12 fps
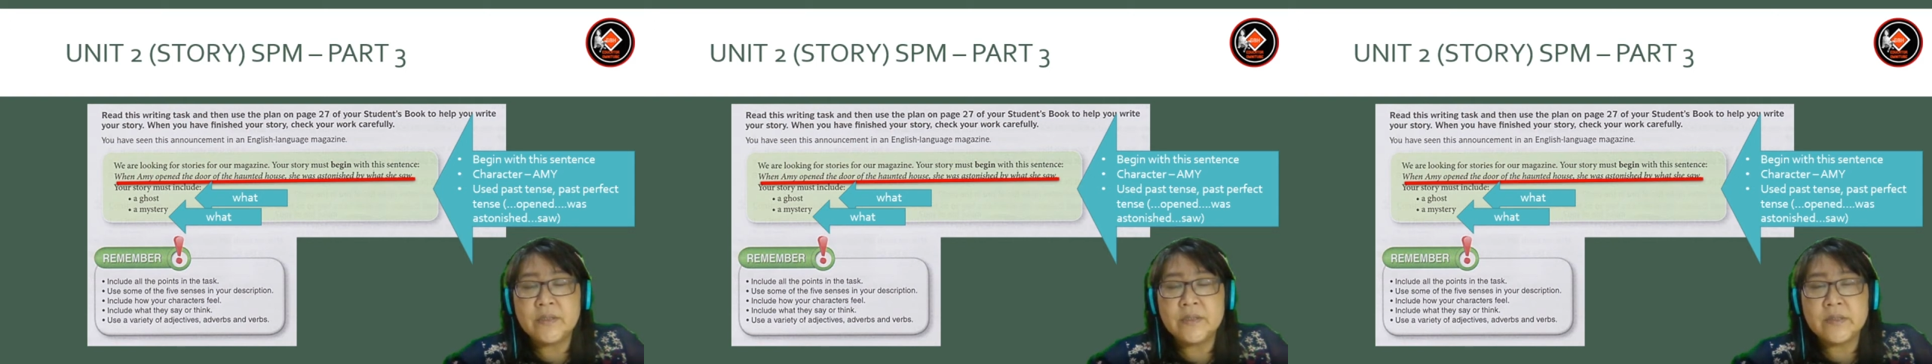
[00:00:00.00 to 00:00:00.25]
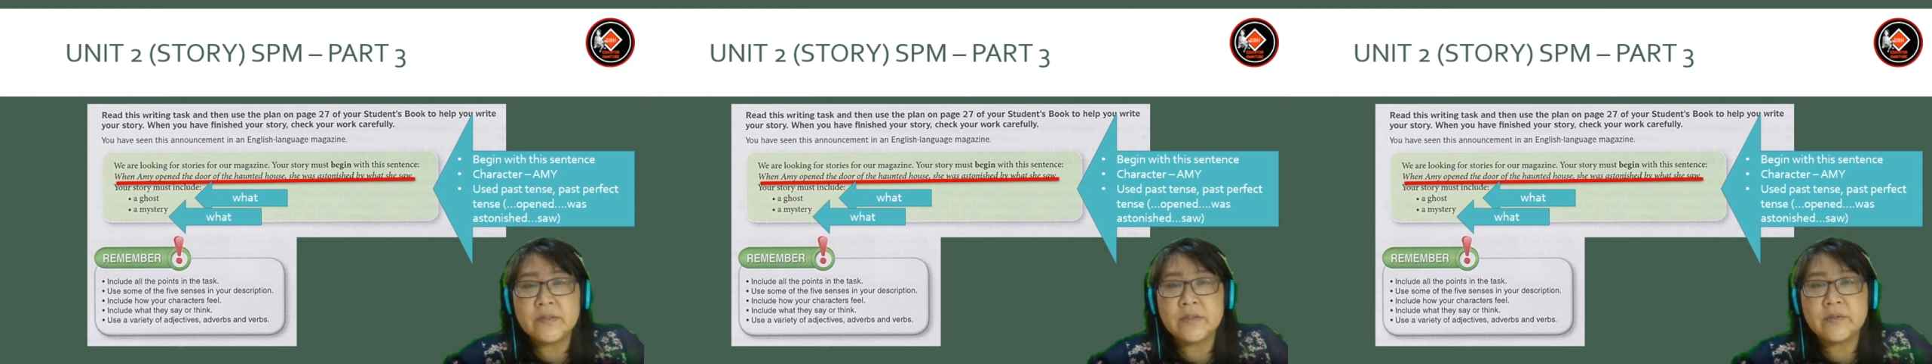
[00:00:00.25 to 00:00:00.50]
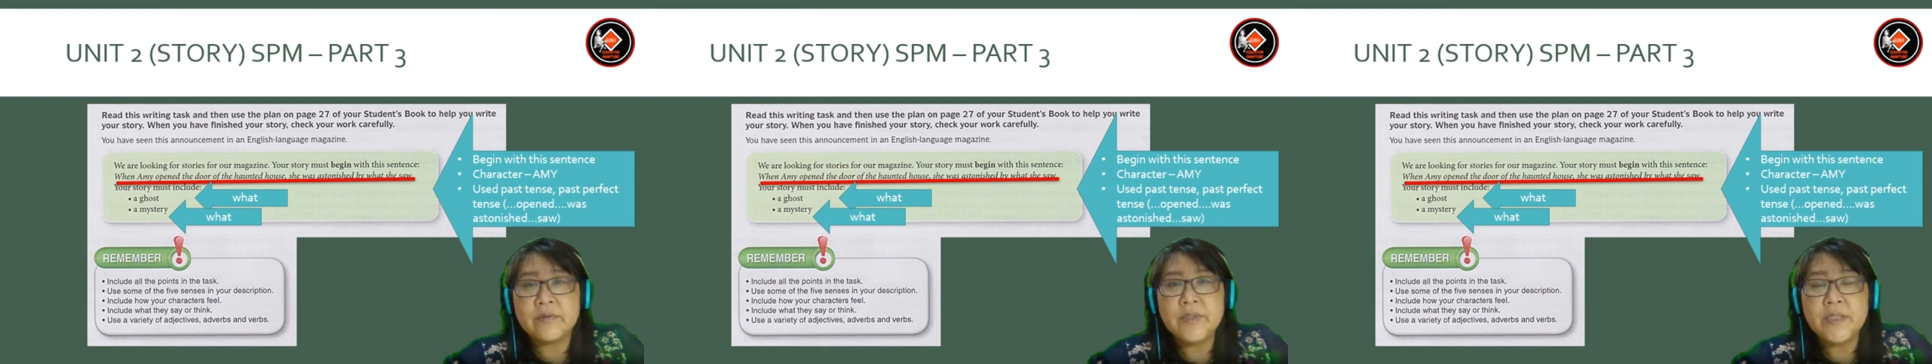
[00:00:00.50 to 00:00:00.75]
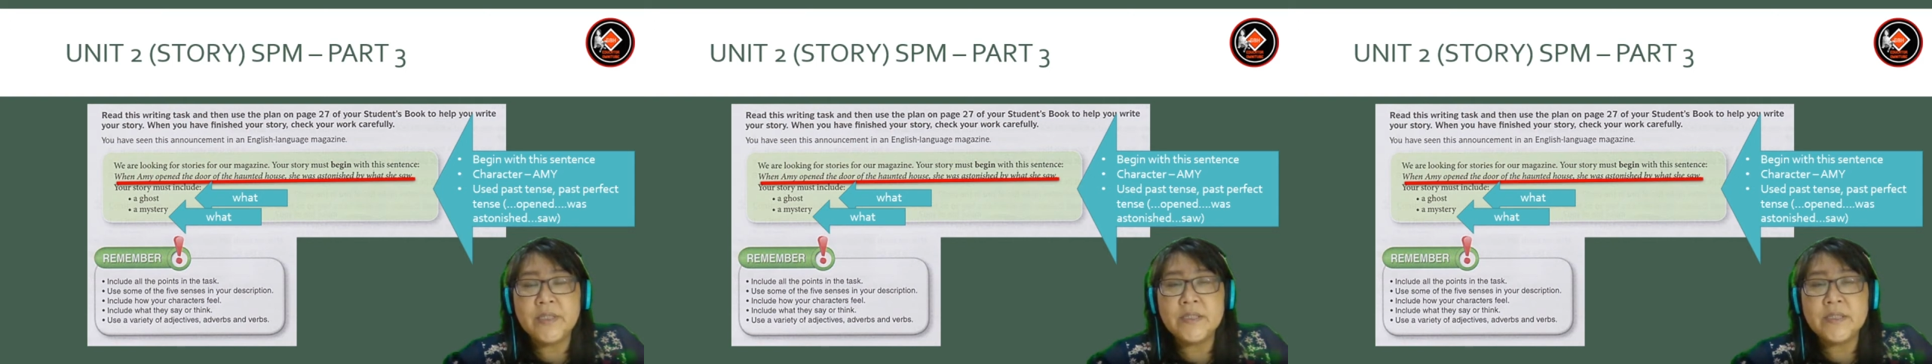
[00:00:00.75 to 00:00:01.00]
So
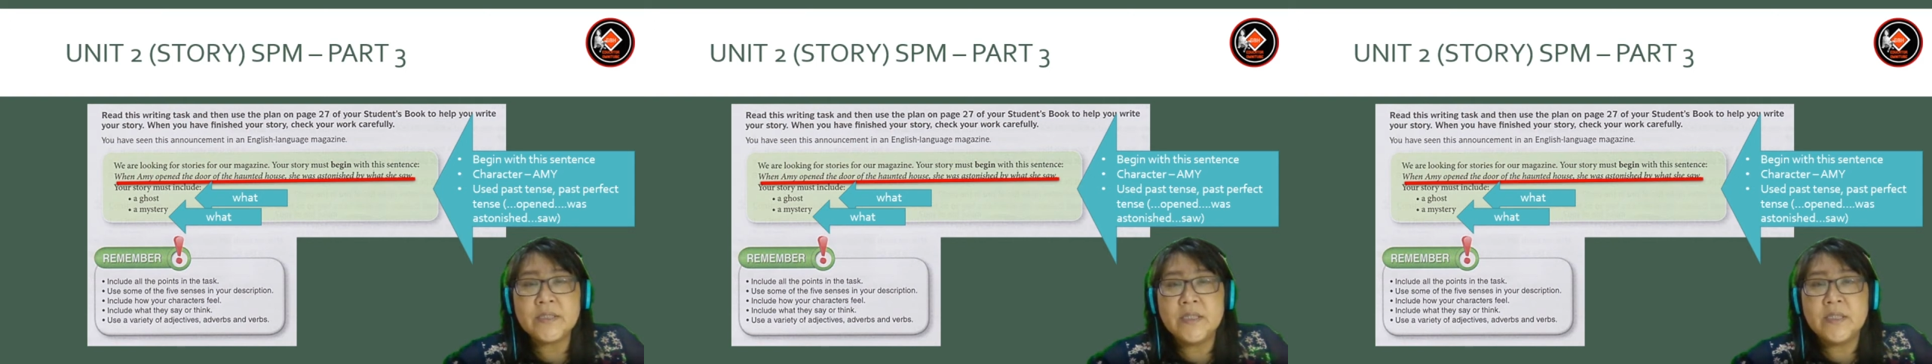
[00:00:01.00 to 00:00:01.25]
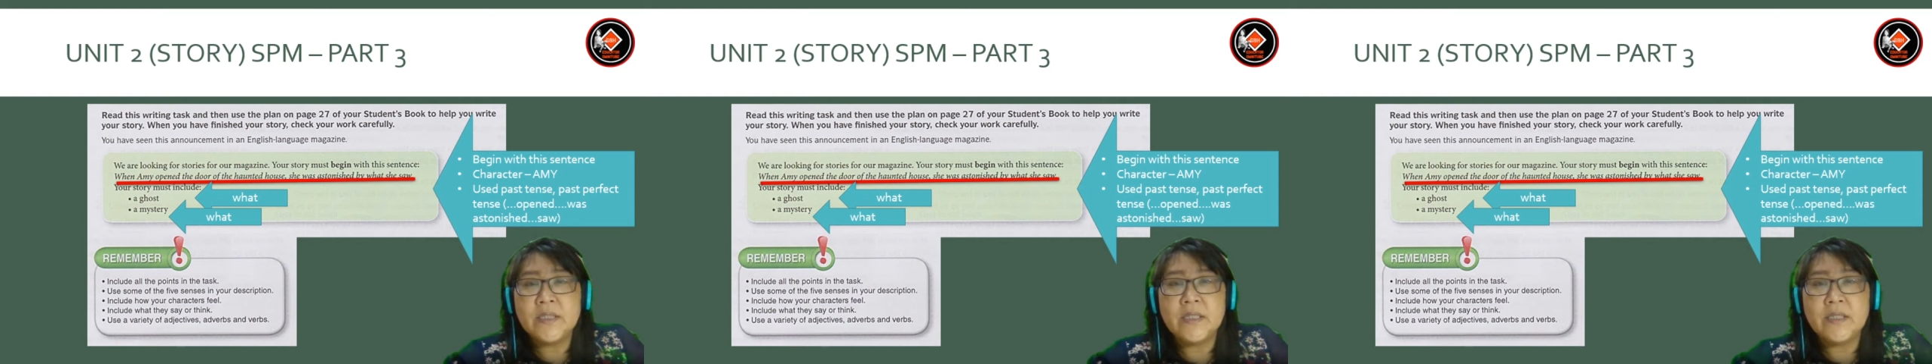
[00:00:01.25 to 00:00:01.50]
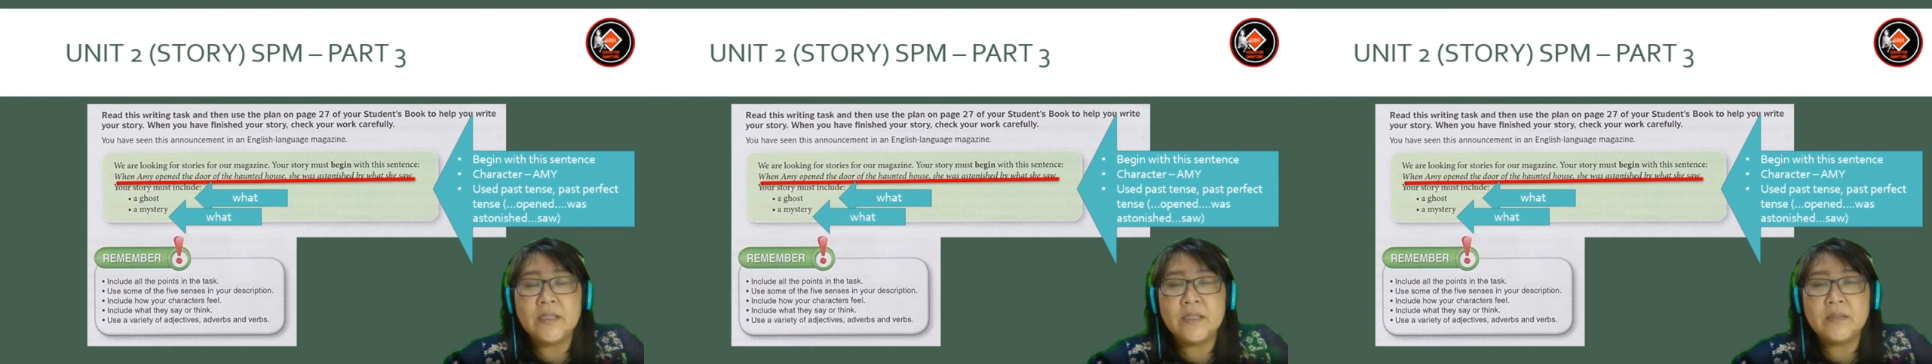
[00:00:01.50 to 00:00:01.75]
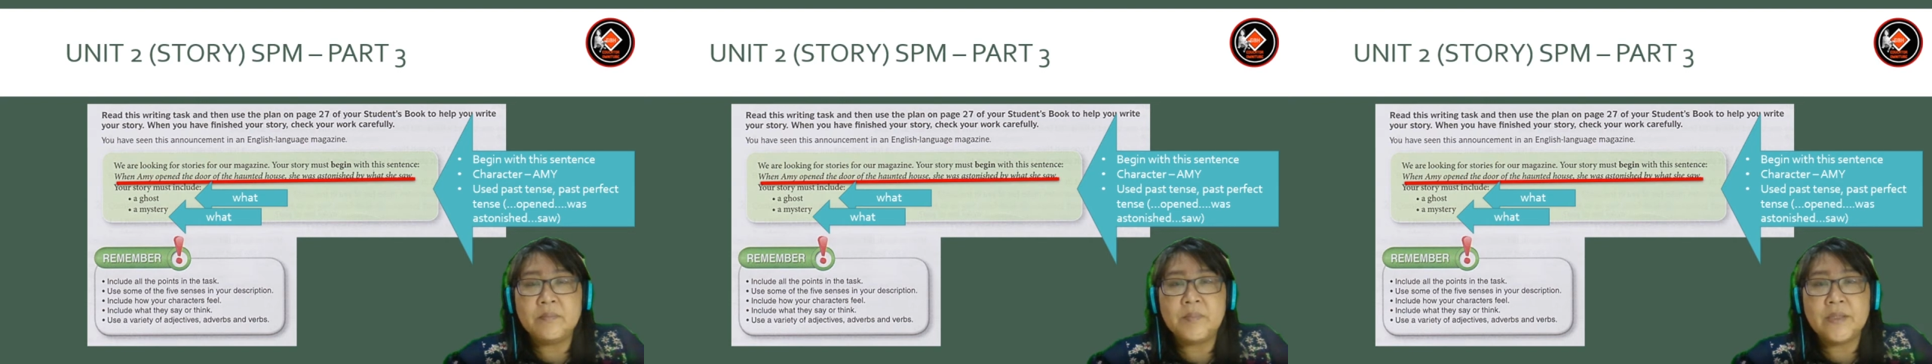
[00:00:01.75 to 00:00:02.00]
story is in
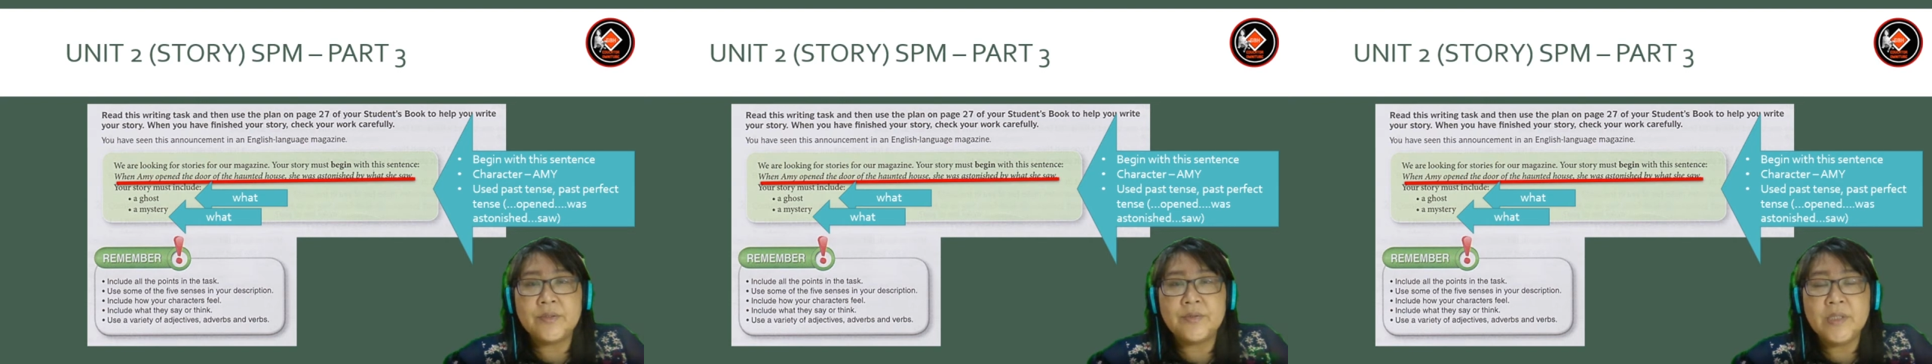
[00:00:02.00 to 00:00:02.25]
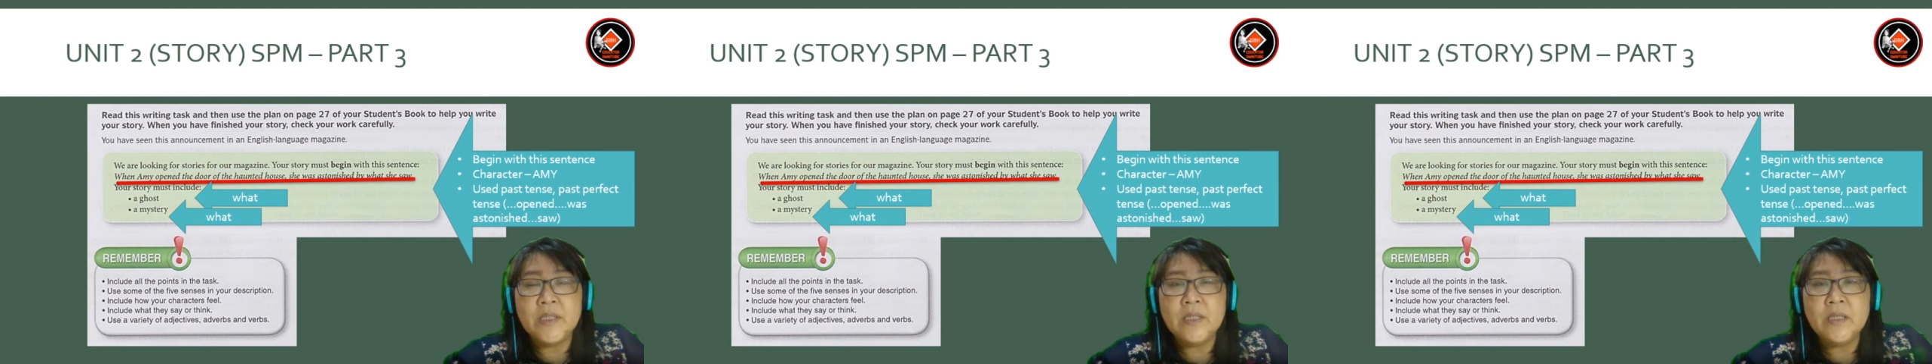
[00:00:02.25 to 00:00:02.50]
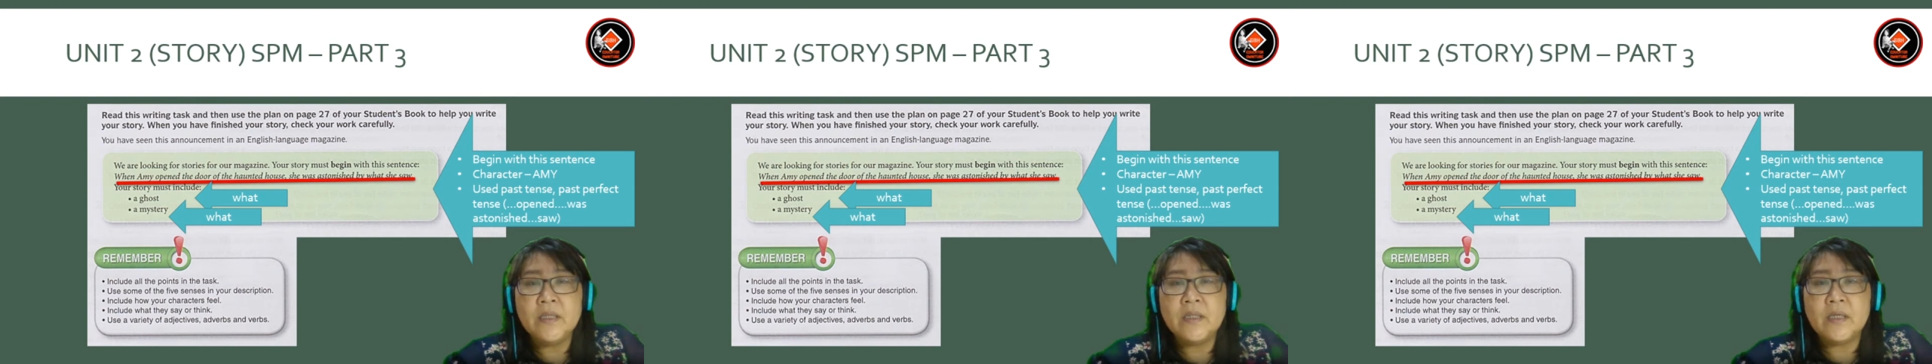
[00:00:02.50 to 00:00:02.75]
the part 3